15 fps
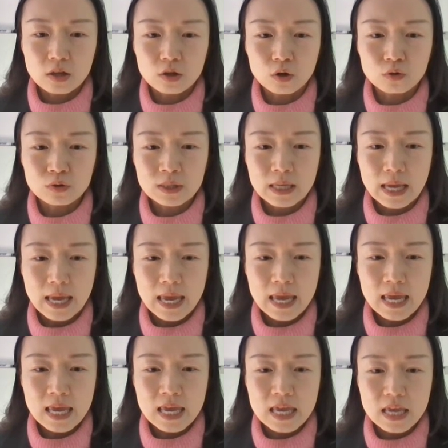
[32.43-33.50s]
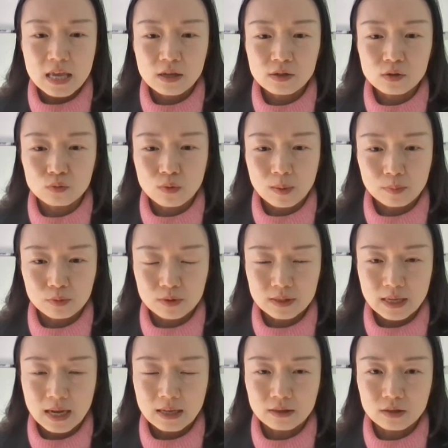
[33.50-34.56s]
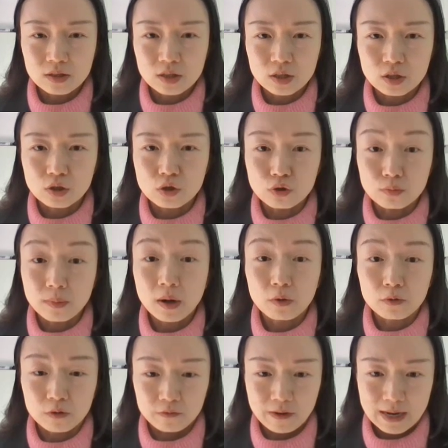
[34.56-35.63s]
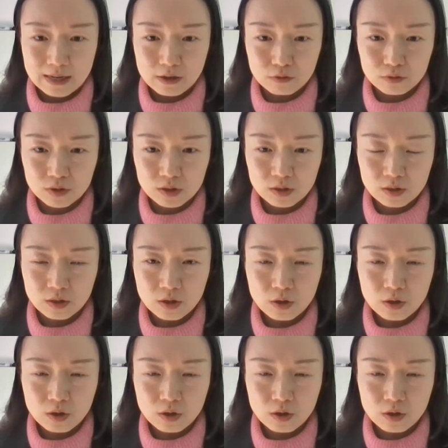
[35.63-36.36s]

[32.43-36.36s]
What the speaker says: those A's represent numerical values.